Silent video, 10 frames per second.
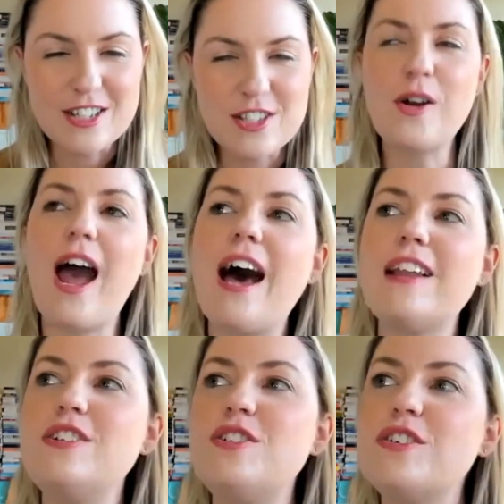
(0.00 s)
So how
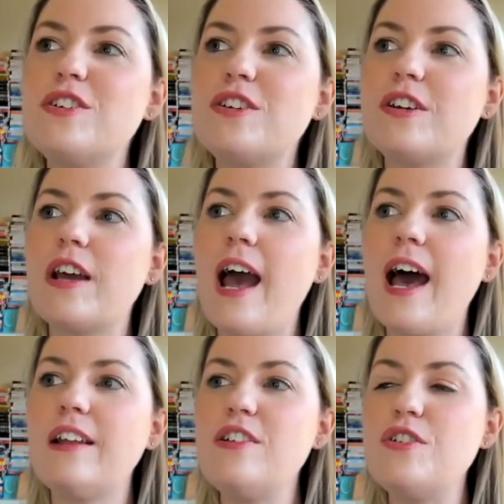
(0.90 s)
did
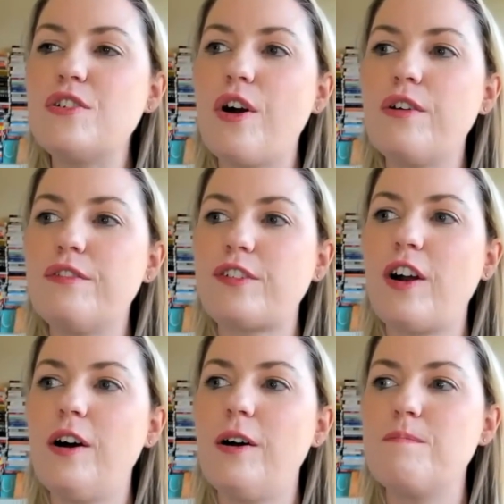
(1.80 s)
you go
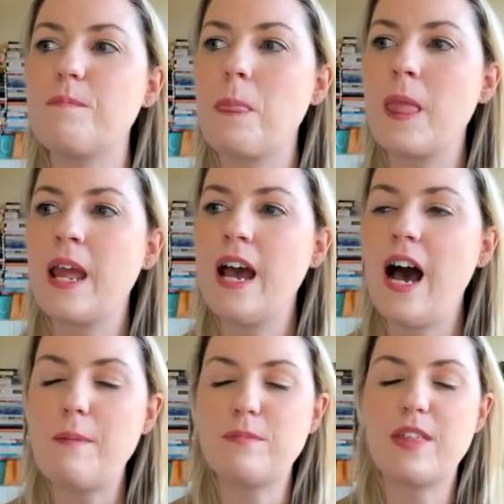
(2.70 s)
from,
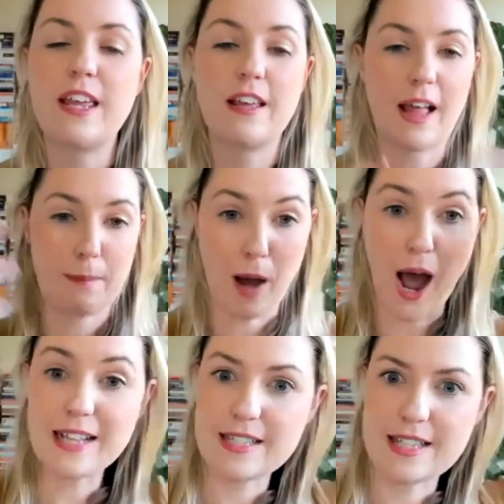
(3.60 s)
I'm thinking like
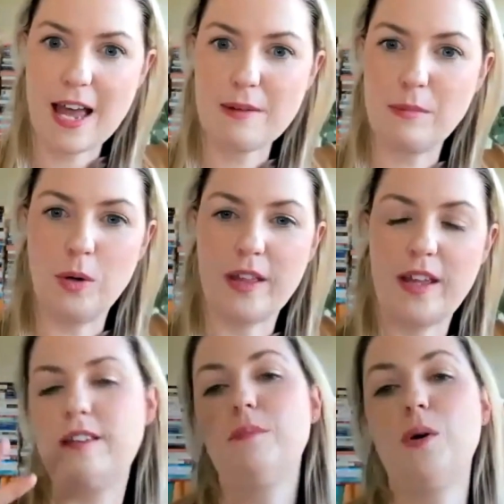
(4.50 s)
mindset more
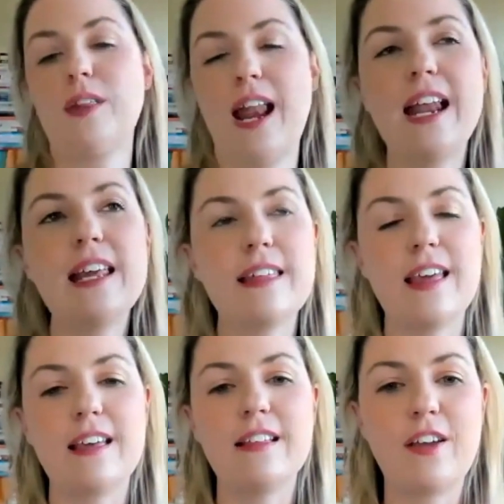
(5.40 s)
than
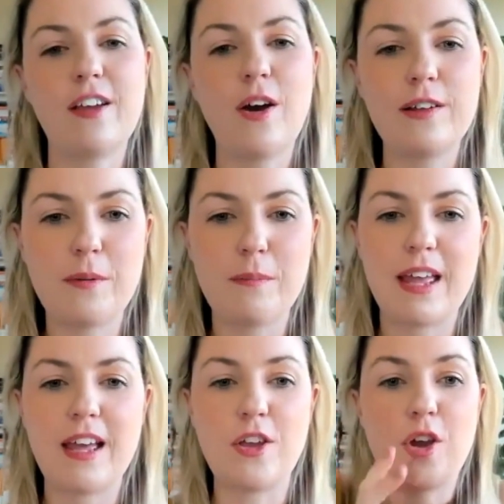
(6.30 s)
anything, like going from
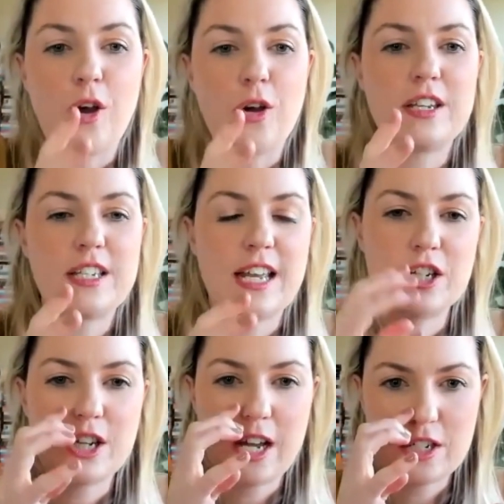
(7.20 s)
being a yoga
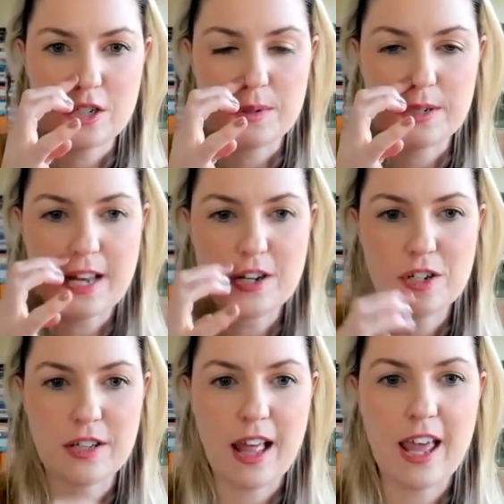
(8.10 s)
teacher to
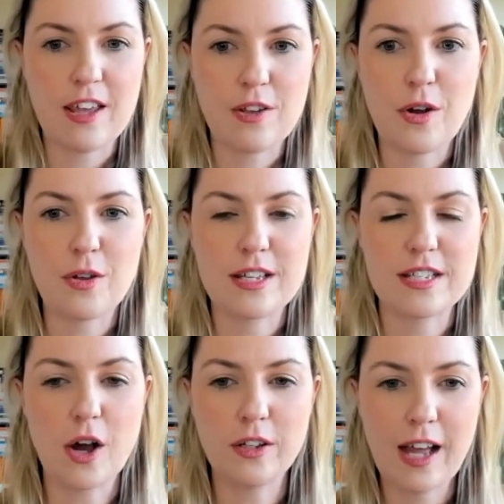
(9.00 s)
essentially,
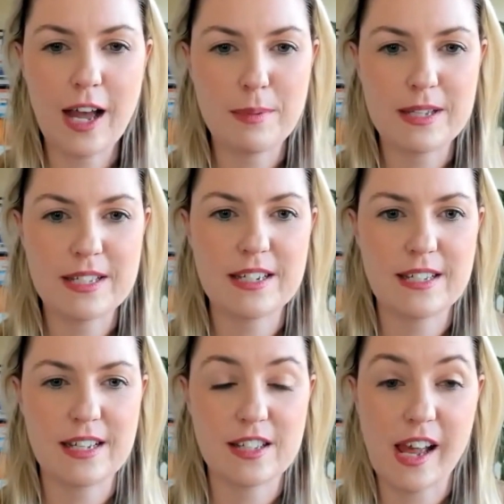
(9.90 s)
this online business
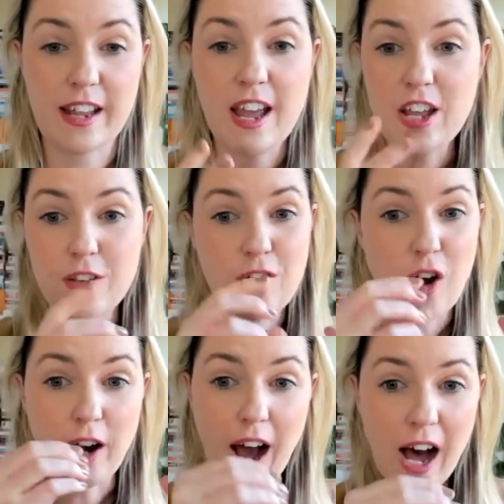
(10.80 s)
that's like, you've
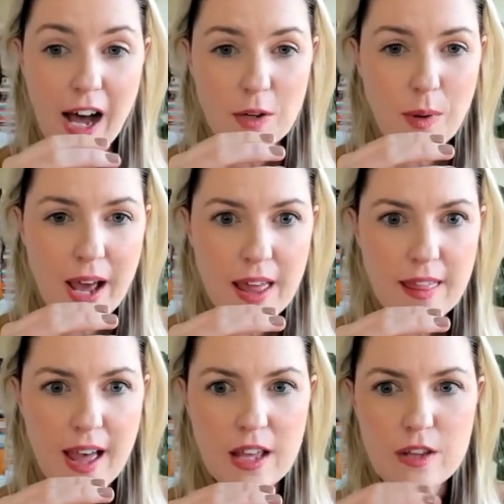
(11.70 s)
got hardware
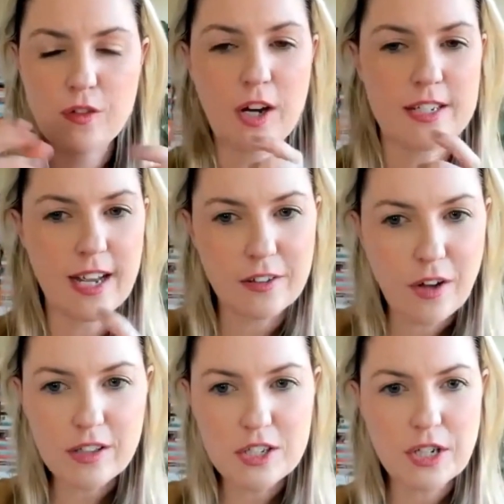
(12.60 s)
there, you've got
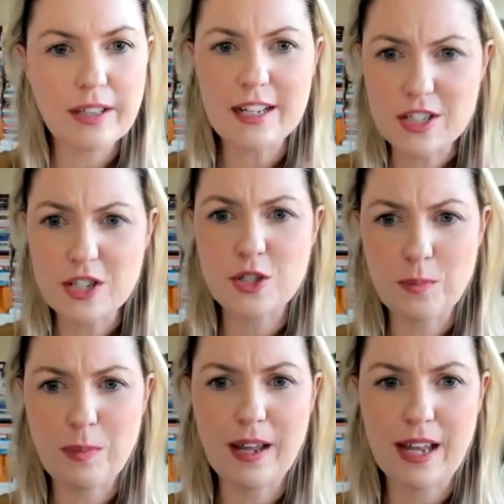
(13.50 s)
technology, like it's a
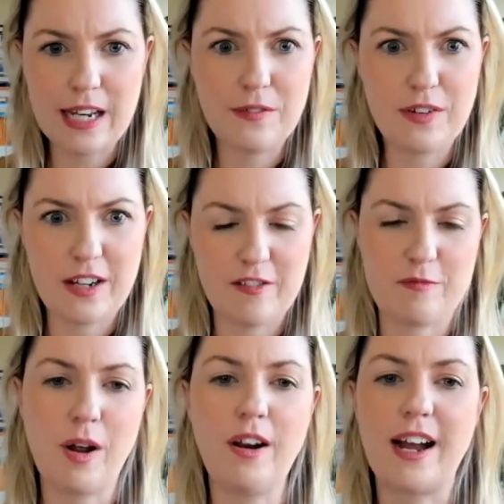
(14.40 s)
super innovative
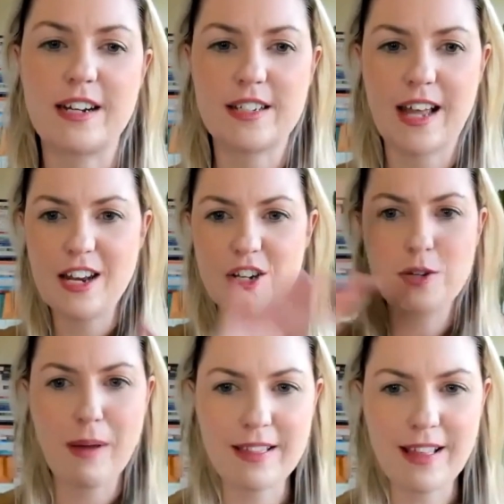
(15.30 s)
product. How did you
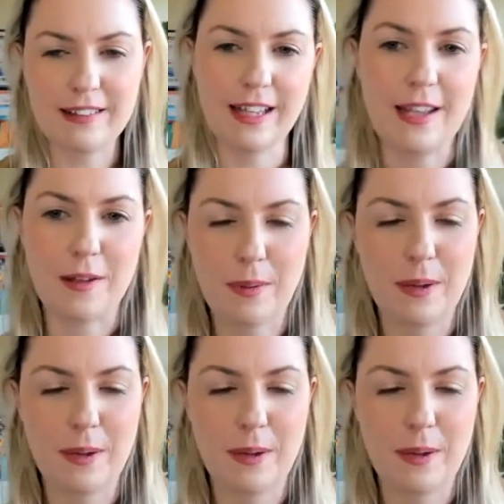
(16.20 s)
make that leap?